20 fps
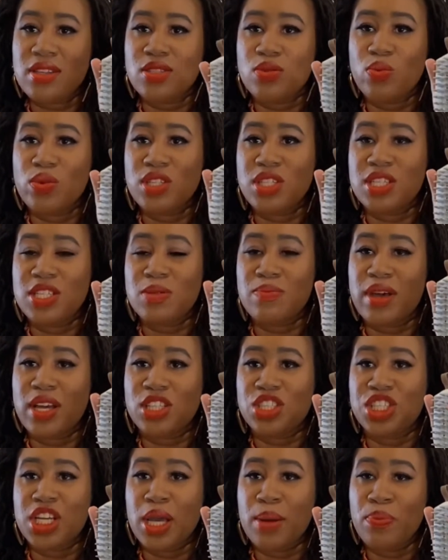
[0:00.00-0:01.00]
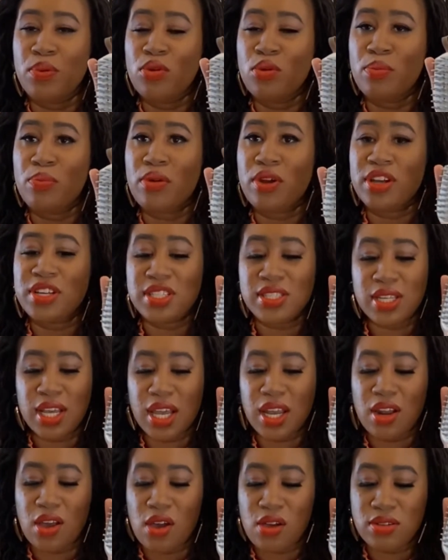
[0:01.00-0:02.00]
which is my shampoo brush and
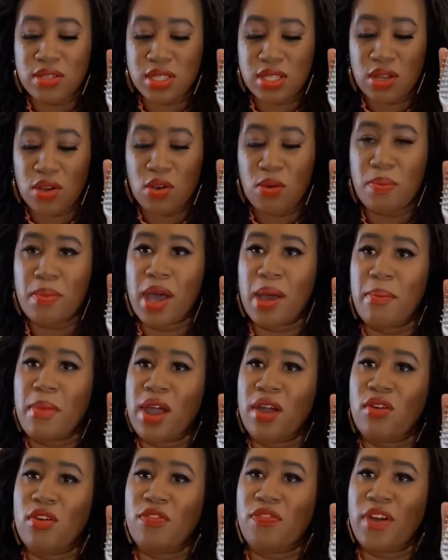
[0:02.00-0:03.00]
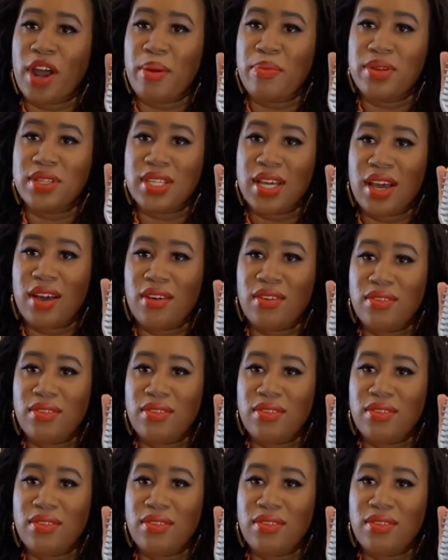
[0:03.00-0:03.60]
also my microfiber towel.